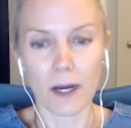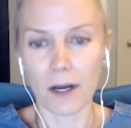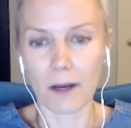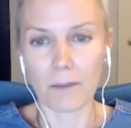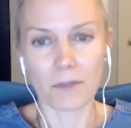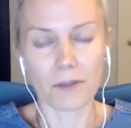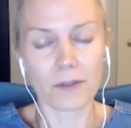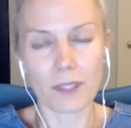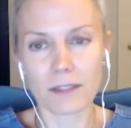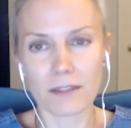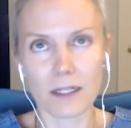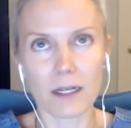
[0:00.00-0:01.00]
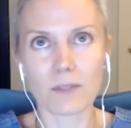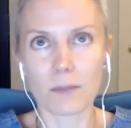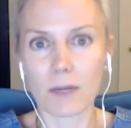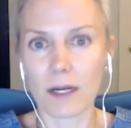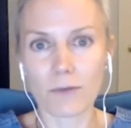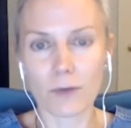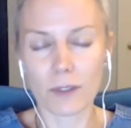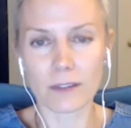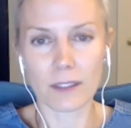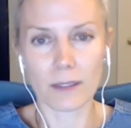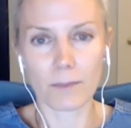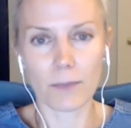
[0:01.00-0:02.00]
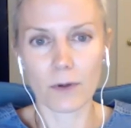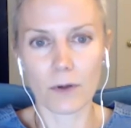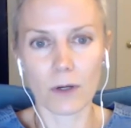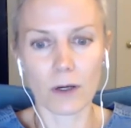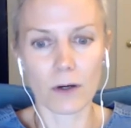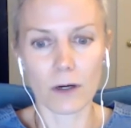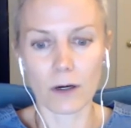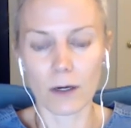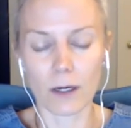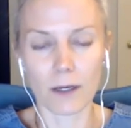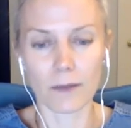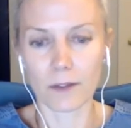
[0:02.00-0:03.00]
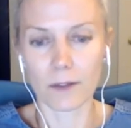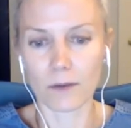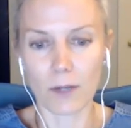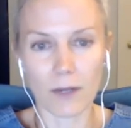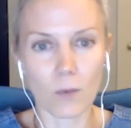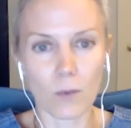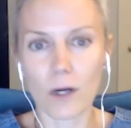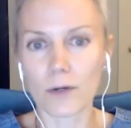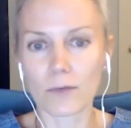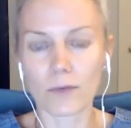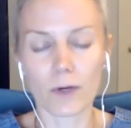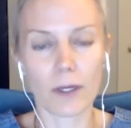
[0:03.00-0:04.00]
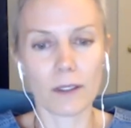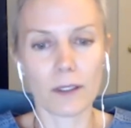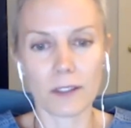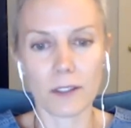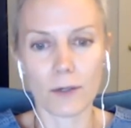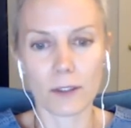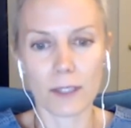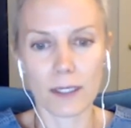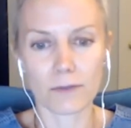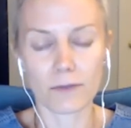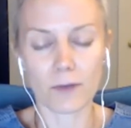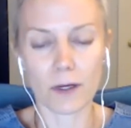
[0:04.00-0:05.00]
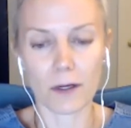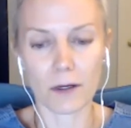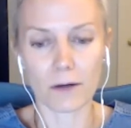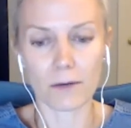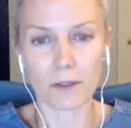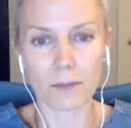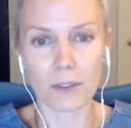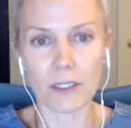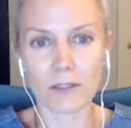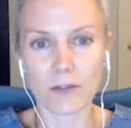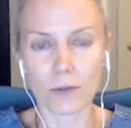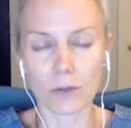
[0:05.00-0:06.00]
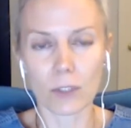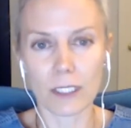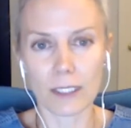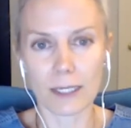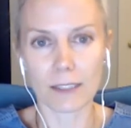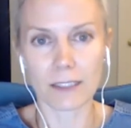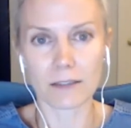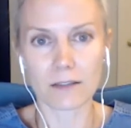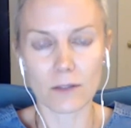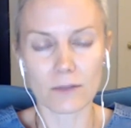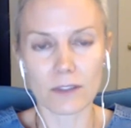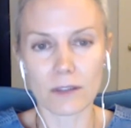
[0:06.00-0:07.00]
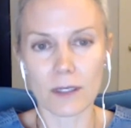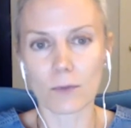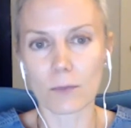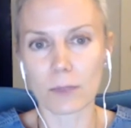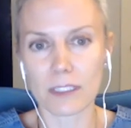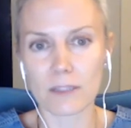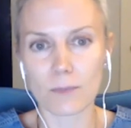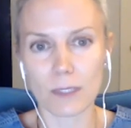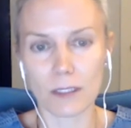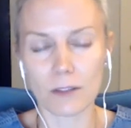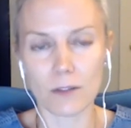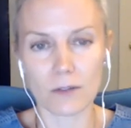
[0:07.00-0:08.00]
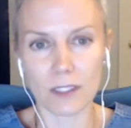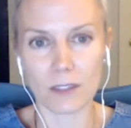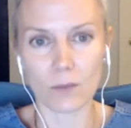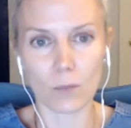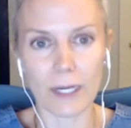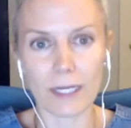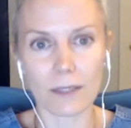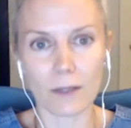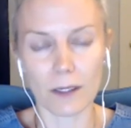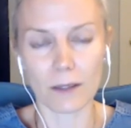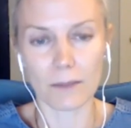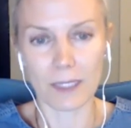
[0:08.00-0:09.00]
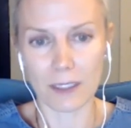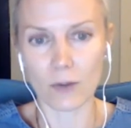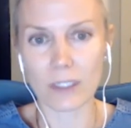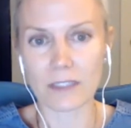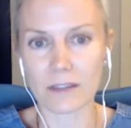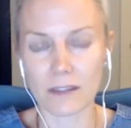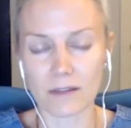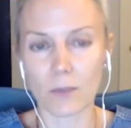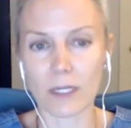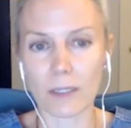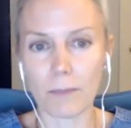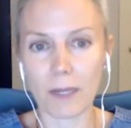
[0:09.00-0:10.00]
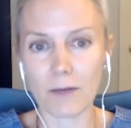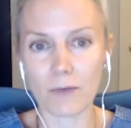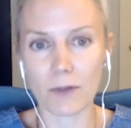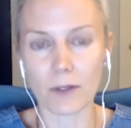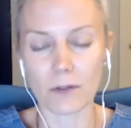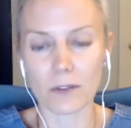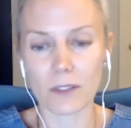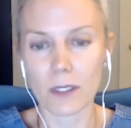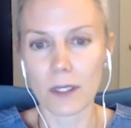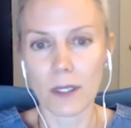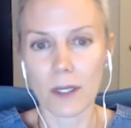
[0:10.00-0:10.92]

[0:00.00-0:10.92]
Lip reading: The things that come to mind, for example, are on the waterfront. You know, a lot of communities are looking at lead service line replacement and using rate increases as a way to pay for those.